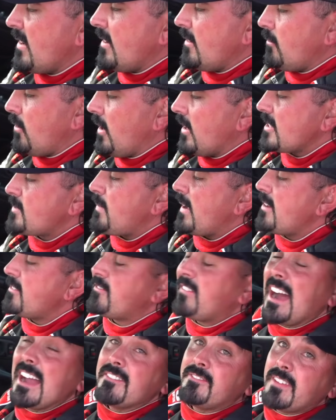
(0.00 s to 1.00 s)
or close.
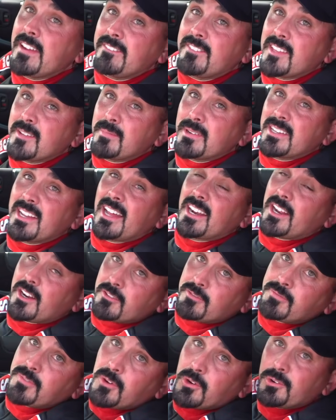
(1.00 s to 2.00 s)
It's 550, but not
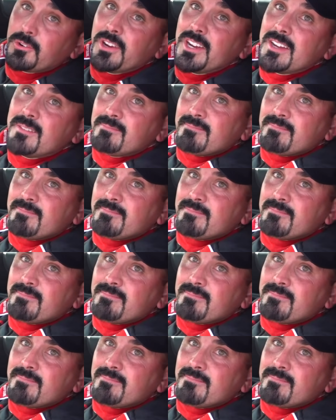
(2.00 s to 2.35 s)
on a full rip.